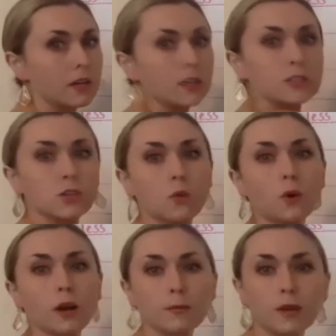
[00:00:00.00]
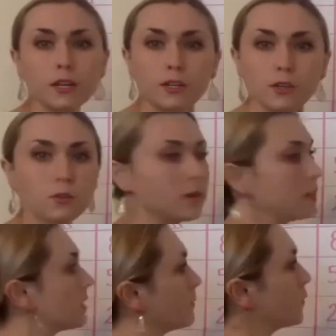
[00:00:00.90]
So what I'm going to do
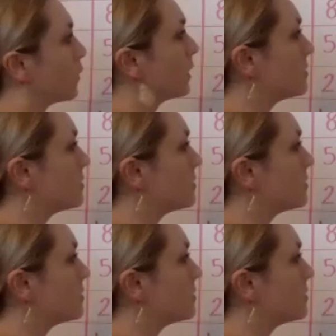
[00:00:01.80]
is I'm going to